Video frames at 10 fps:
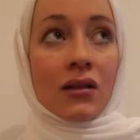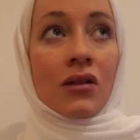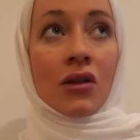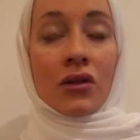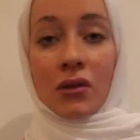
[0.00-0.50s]

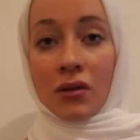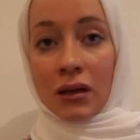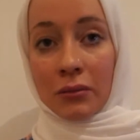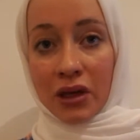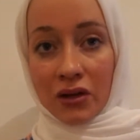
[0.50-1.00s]
not only
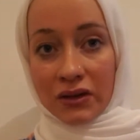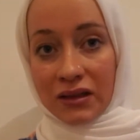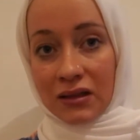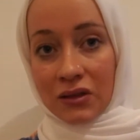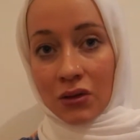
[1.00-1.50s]
because
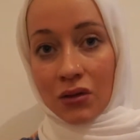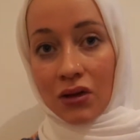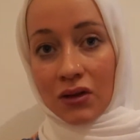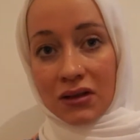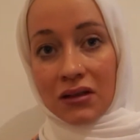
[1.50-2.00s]
it's so
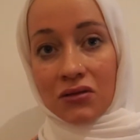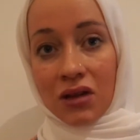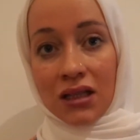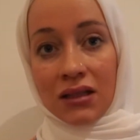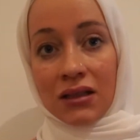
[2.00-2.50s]

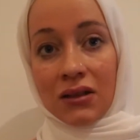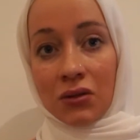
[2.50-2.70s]
concentrated